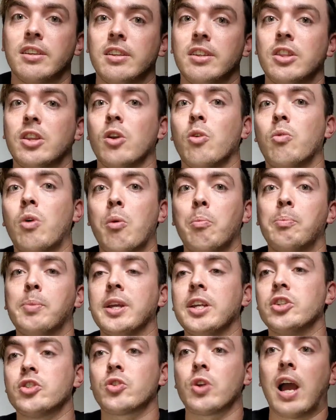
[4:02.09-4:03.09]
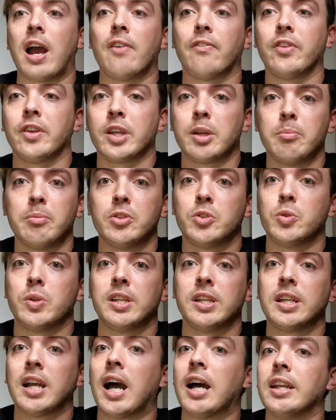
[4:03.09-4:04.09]
There won't be traveling in
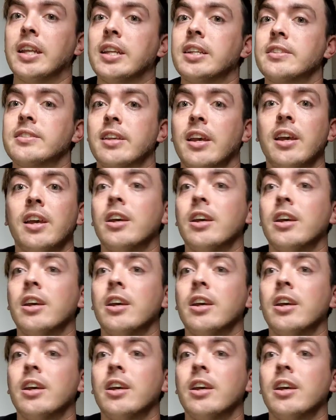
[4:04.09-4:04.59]
between continents,